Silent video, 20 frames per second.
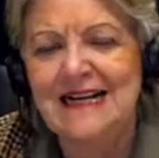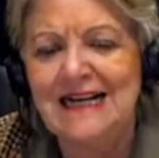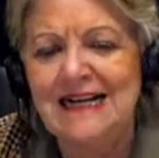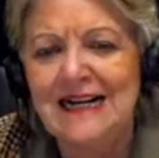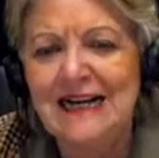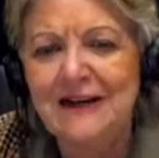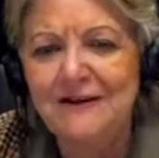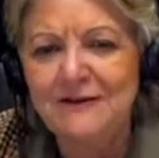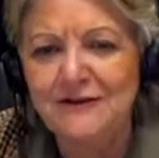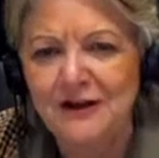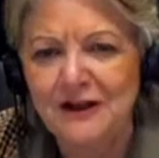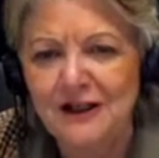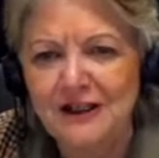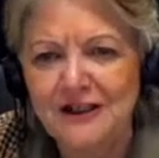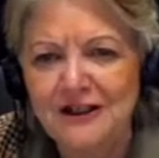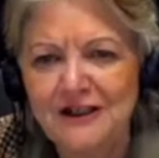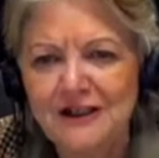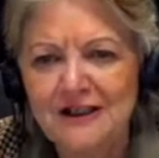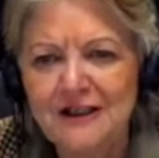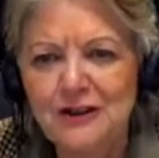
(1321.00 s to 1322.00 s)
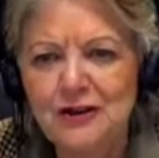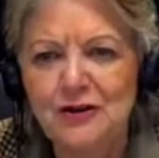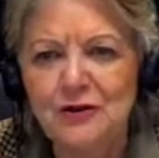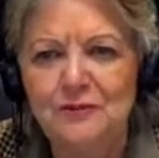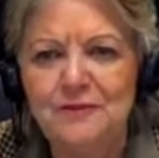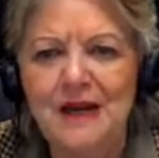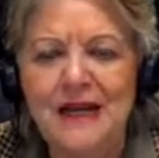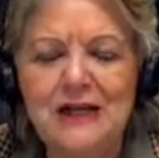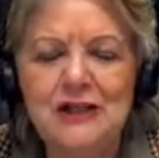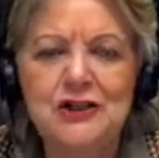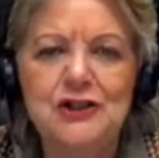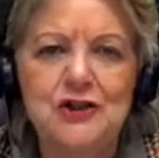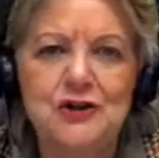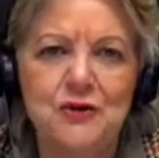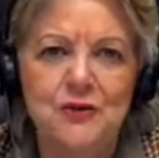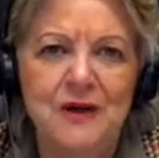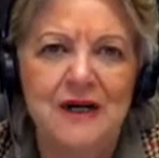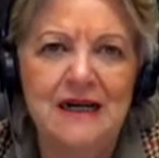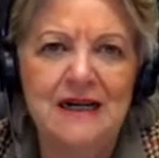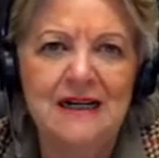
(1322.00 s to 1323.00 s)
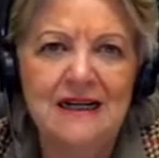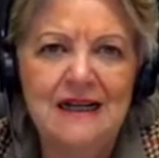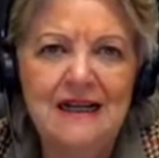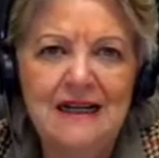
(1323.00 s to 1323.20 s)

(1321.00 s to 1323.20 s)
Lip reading: leveler to make sure